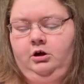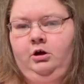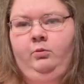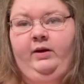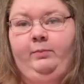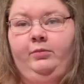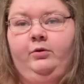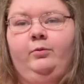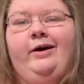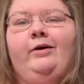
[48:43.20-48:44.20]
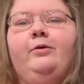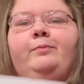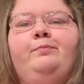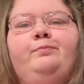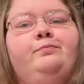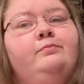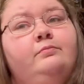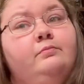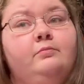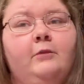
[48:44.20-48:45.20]
a whip. Well,
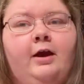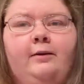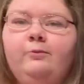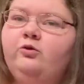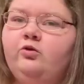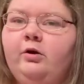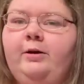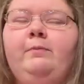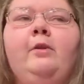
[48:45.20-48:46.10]
okay, story.